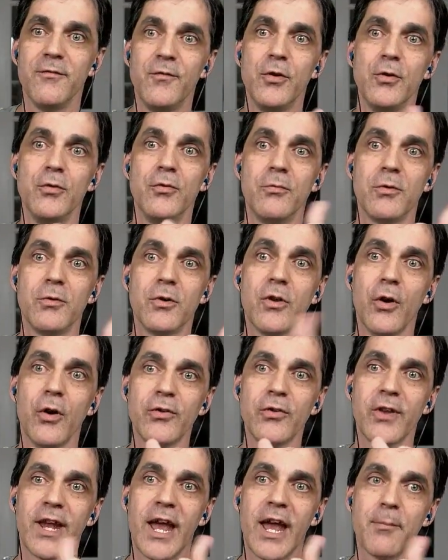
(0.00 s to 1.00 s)
close that
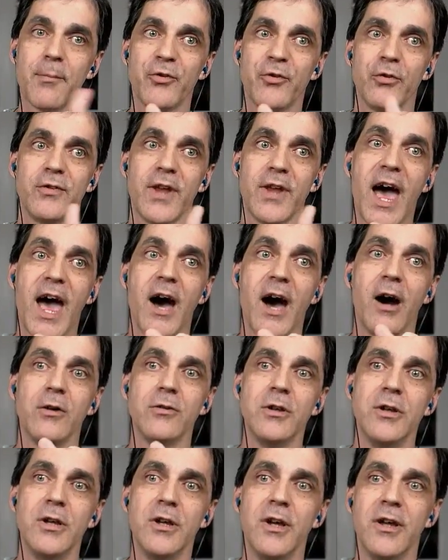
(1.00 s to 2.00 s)
aperture down,
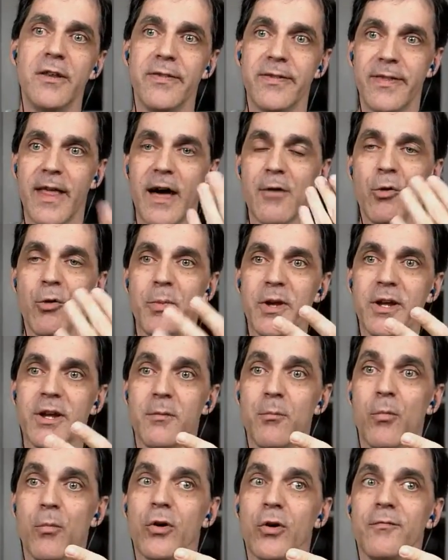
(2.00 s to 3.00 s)
that will become
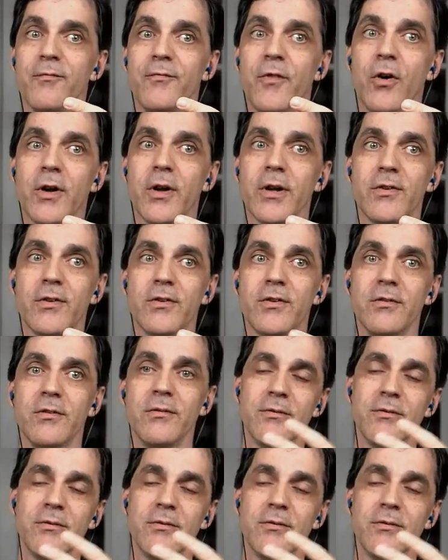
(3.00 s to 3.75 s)
more in focus.